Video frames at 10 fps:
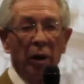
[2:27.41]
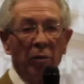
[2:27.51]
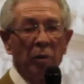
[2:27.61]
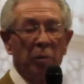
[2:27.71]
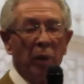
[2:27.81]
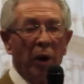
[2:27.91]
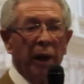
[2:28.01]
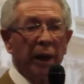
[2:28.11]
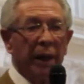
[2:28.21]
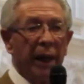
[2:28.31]
was
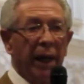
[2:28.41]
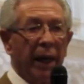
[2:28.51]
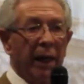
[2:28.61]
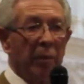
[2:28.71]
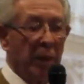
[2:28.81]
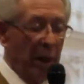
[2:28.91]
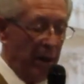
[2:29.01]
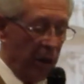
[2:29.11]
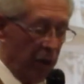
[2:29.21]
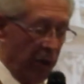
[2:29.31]
burning there in the middle of
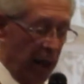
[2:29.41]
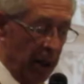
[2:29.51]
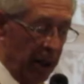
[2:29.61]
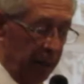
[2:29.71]
the street.